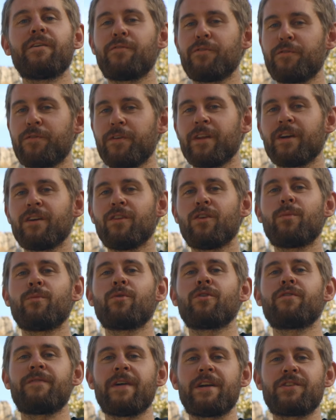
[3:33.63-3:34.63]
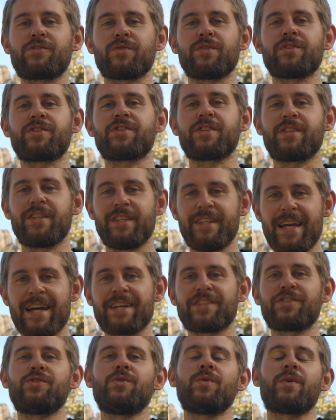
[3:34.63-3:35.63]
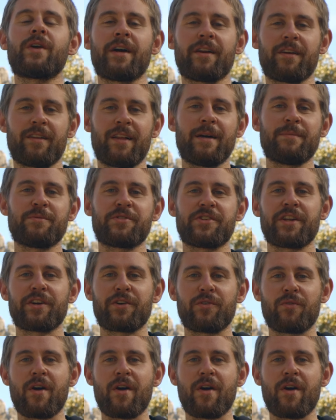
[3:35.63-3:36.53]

if you're feeling a little more adventurous, yes, you can climb Seneca